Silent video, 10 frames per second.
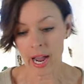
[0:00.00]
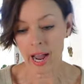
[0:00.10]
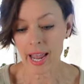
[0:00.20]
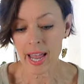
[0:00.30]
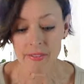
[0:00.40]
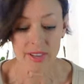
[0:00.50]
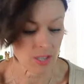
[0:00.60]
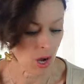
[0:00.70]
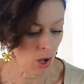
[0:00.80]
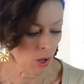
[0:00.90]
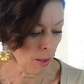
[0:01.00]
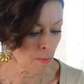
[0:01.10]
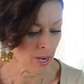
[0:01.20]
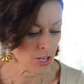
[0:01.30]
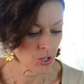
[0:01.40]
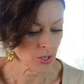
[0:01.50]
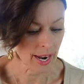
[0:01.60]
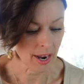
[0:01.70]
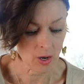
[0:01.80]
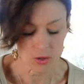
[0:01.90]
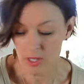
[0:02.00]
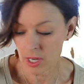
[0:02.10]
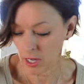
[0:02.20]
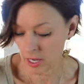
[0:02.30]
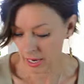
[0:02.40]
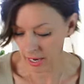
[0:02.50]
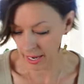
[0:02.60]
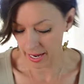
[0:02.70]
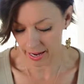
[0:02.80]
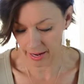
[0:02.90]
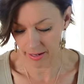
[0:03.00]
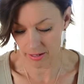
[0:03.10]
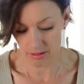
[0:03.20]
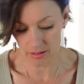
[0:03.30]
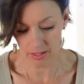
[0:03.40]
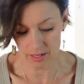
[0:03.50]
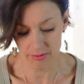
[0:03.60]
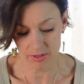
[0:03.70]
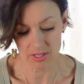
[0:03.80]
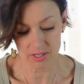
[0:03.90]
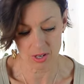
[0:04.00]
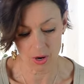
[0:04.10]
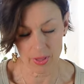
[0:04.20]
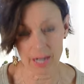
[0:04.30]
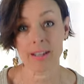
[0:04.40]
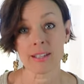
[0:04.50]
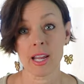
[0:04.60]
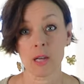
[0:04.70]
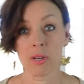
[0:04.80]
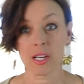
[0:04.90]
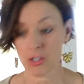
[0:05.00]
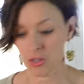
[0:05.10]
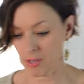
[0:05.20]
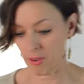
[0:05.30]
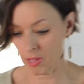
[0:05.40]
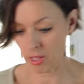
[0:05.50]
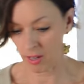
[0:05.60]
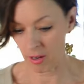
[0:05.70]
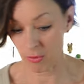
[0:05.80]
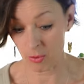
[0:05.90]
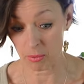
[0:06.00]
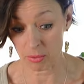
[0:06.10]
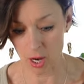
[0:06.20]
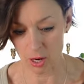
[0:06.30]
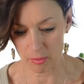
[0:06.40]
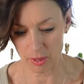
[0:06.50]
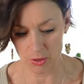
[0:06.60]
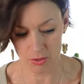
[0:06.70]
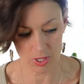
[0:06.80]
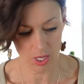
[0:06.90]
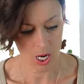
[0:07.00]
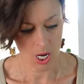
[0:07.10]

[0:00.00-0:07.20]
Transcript: I have these all measured out. I had done this so that I could take pictures of everything for the blog post.